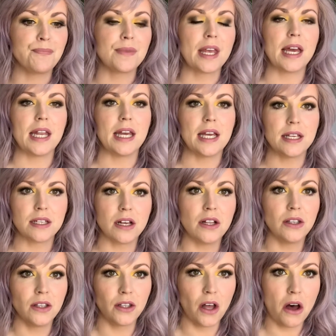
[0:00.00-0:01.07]
It is a
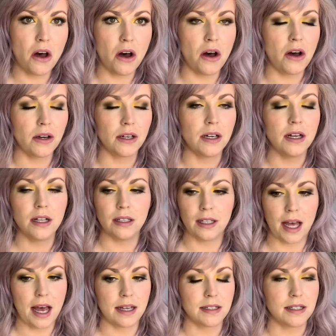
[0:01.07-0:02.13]

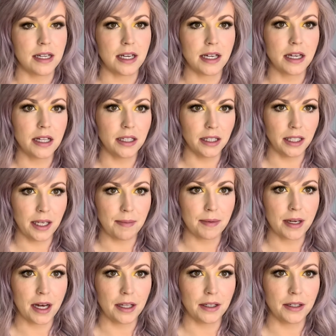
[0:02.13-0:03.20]
long-lasting lip
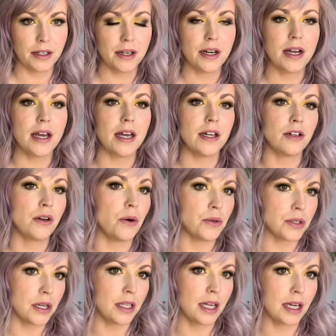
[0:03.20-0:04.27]
color. It goes
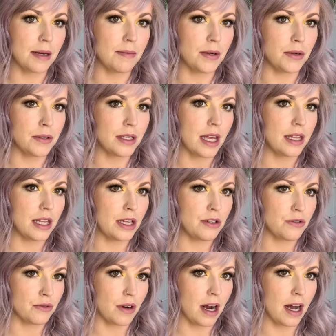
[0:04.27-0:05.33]
on like a mousse and then
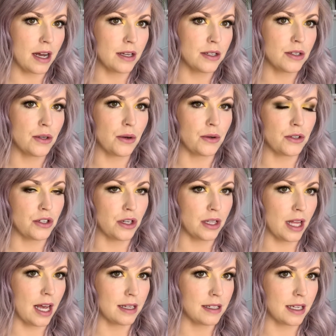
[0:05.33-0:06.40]
dries, so it should
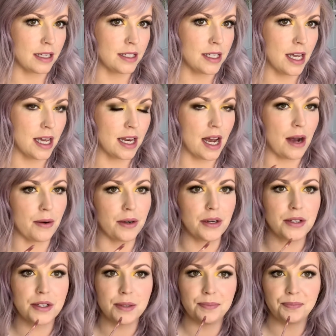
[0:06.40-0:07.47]
last 6 to 8
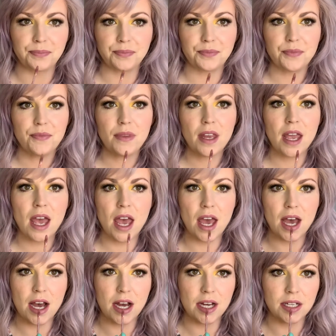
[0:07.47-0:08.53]
hours.
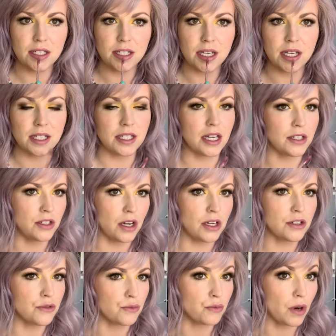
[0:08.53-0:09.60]
And it does
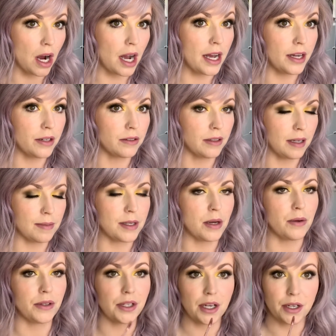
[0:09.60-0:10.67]
not dry your lips
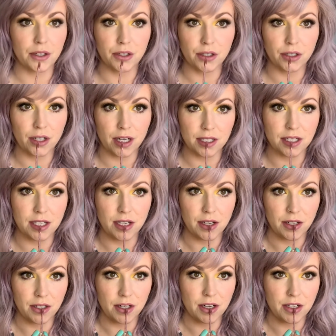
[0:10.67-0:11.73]
out and get crusty
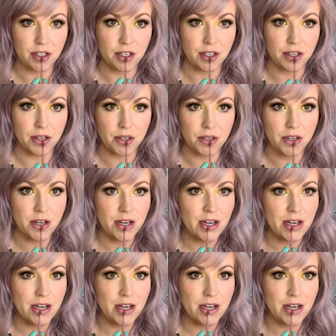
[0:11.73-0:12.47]
and crunchy though.